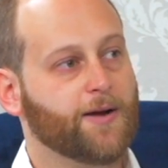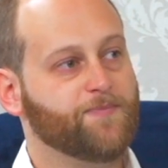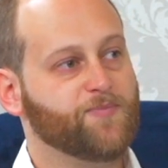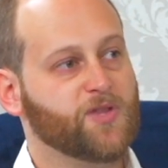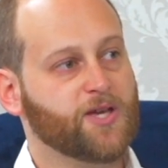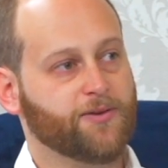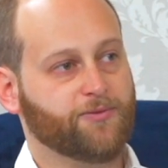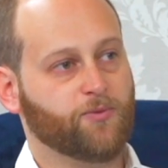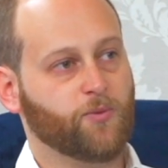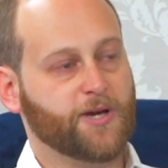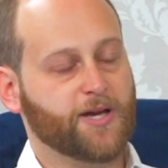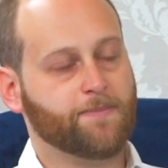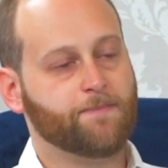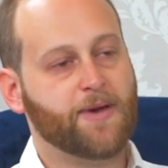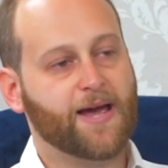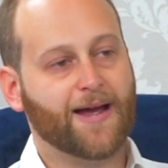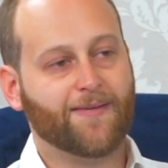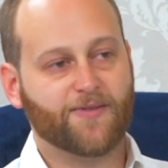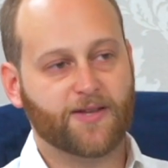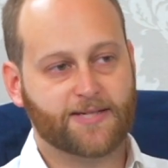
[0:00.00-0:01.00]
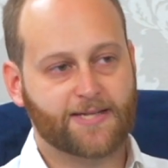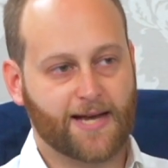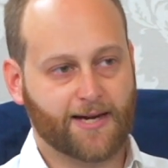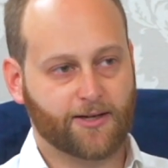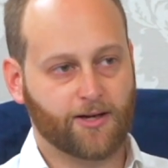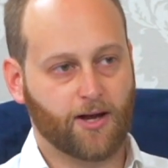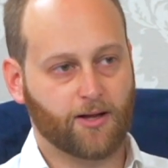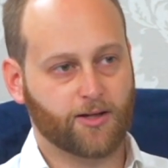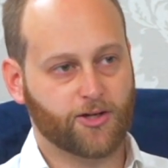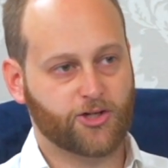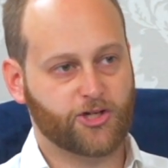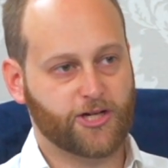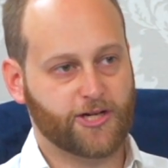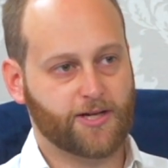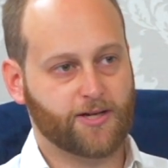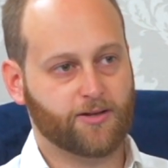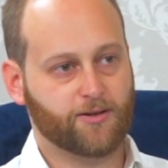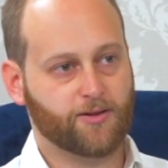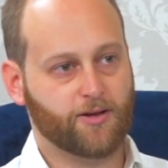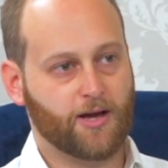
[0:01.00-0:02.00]
if we had banned the
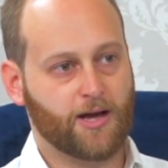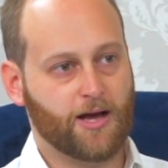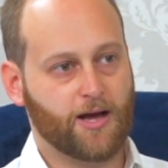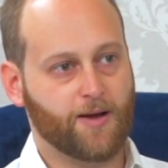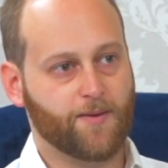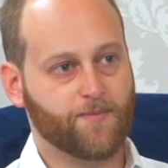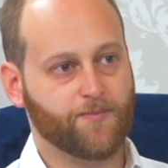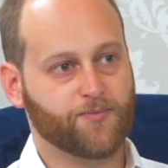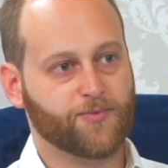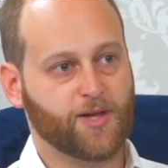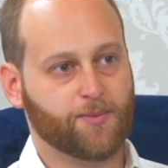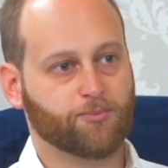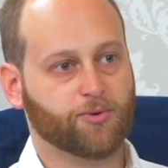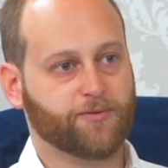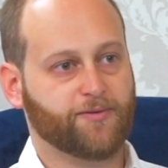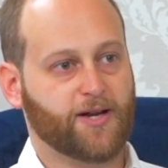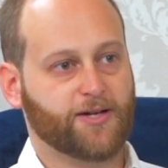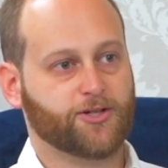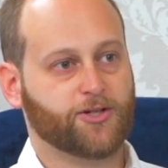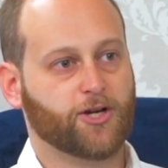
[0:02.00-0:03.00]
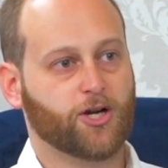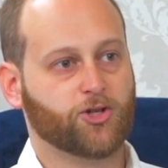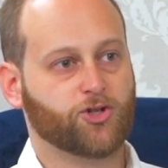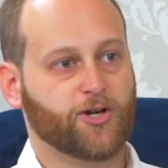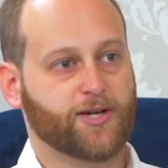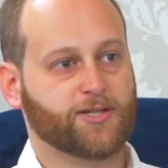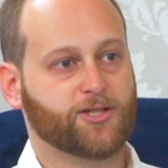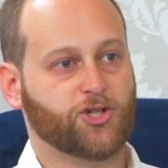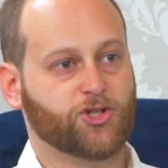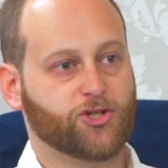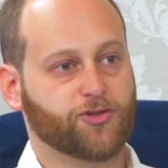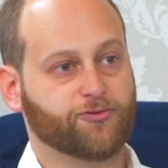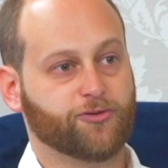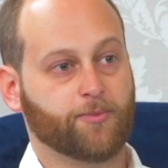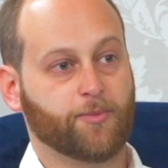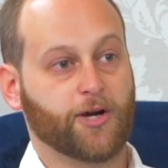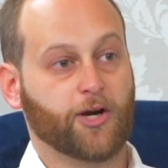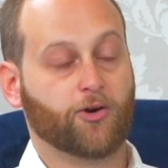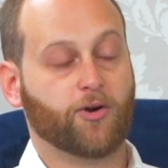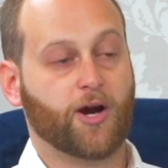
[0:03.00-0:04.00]
technology that prevented our transition
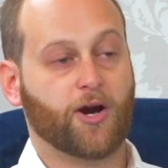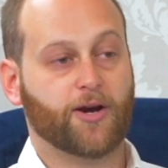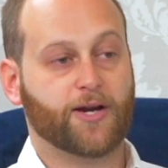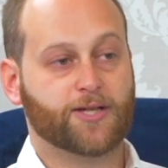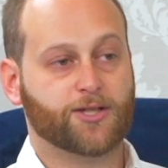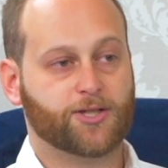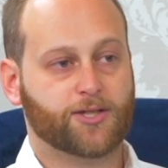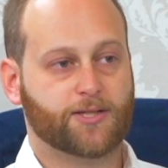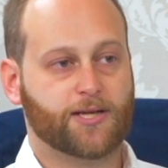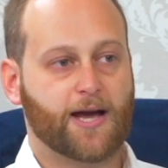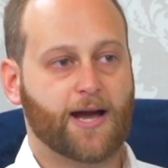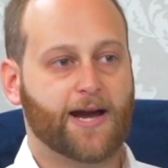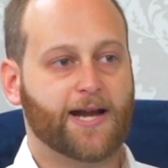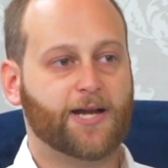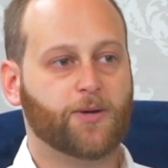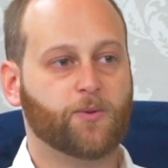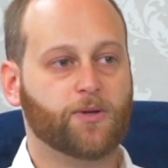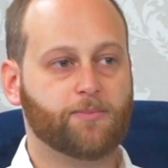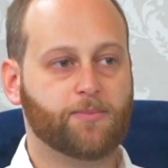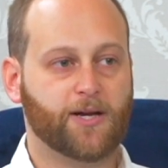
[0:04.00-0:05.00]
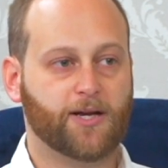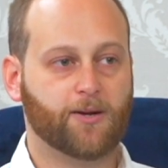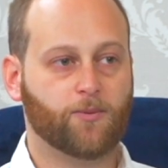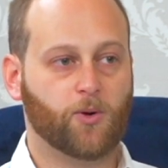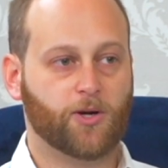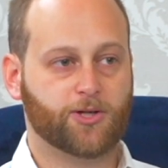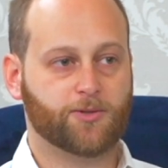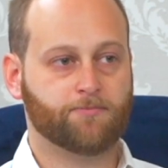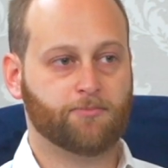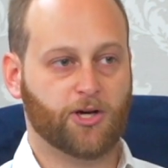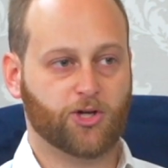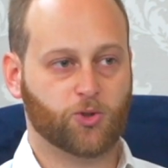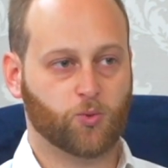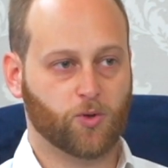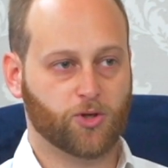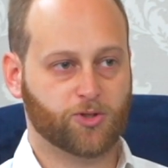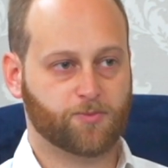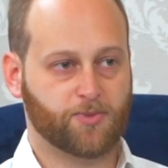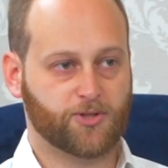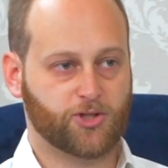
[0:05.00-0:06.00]
from an agrarian society, we'd be in a much
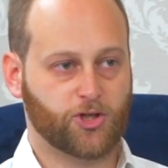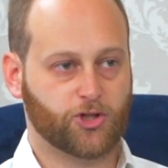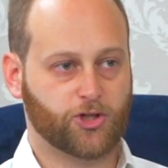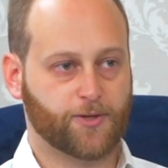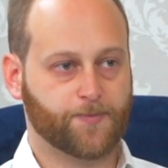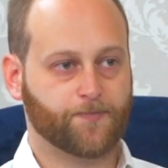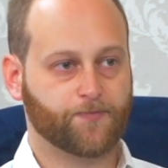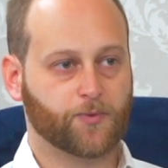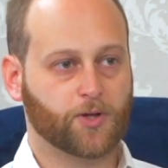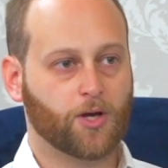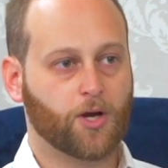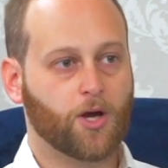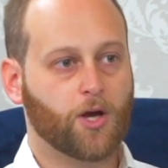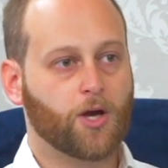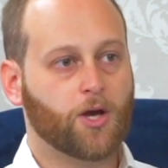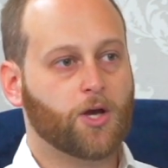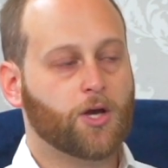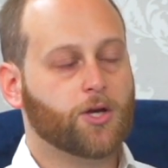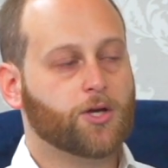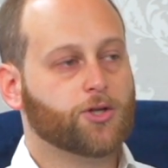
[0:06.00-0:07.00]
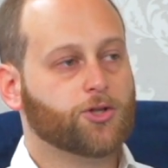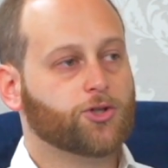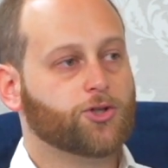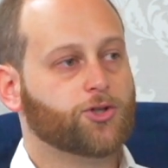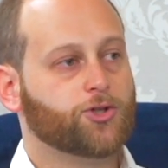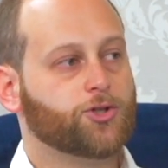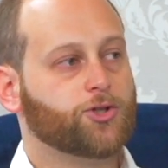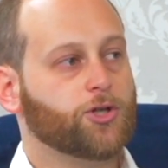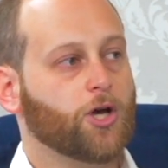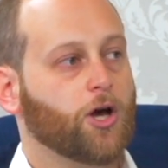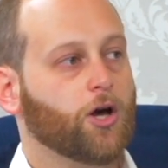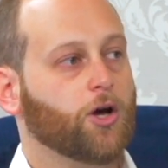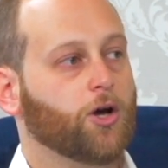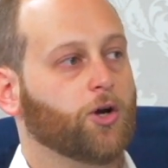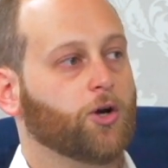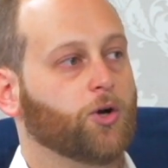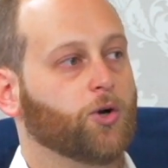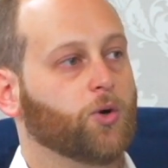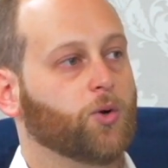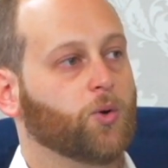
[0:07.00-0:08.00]
worse position.
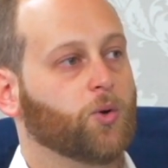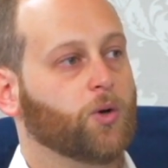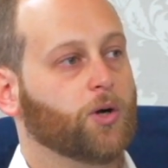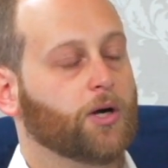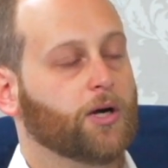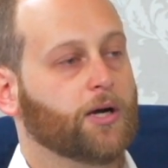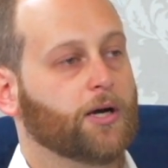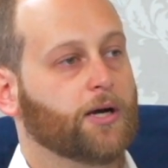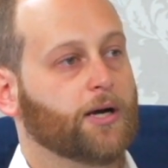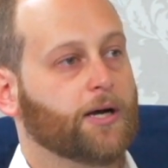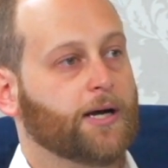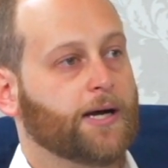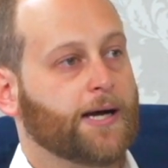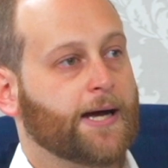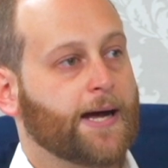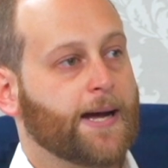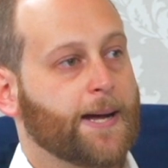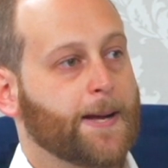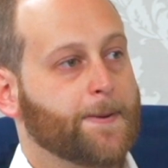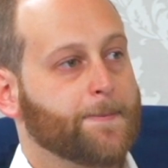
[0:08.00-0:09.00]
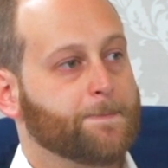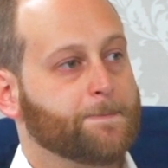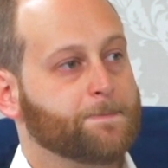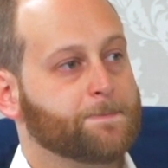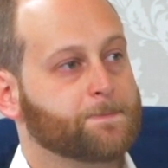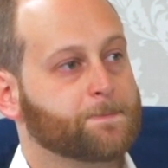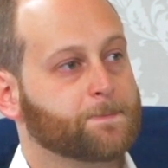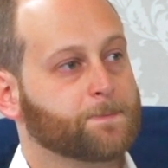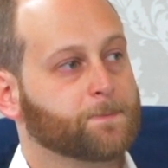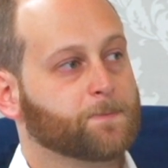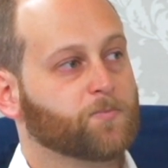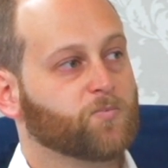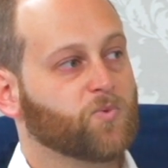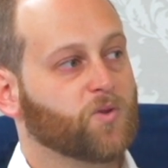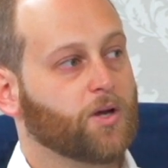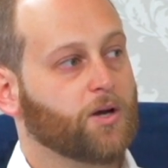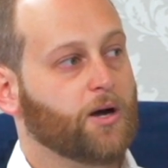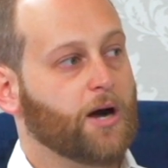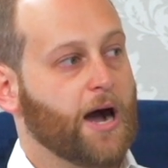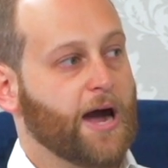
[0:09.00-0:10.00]
So
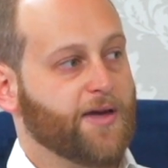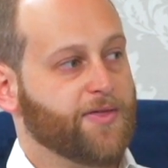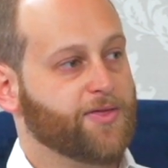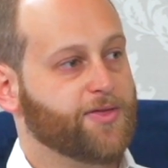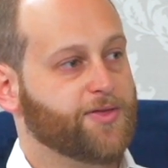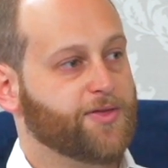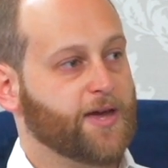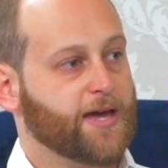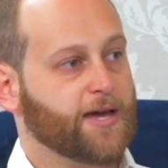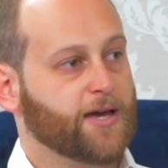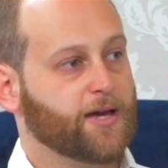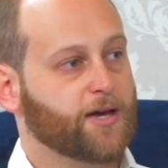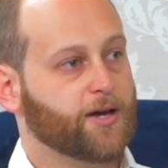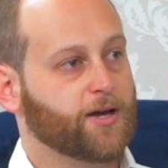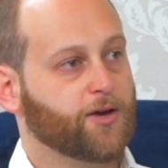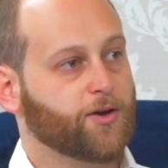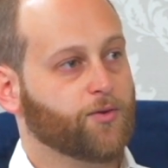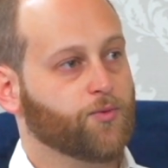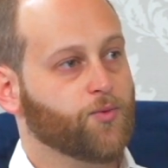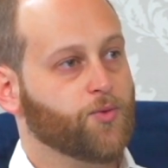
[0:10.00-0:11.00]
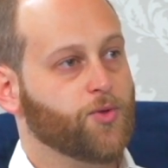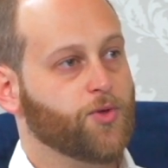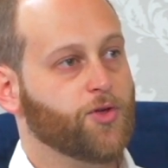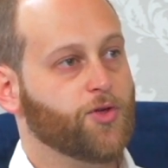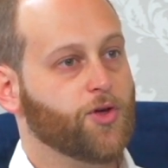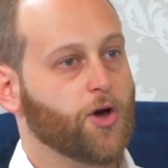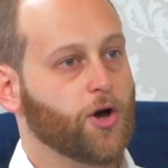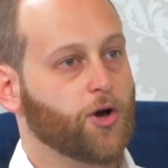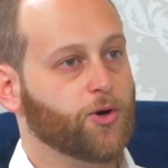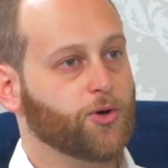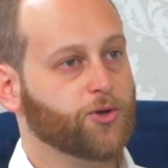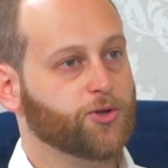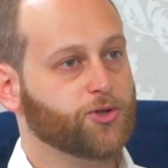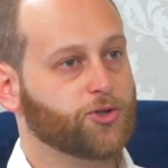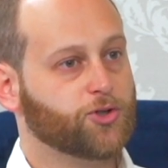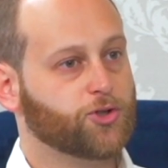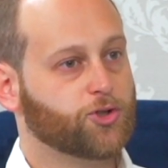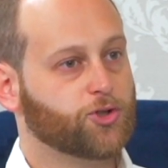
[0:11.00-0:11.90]
I think those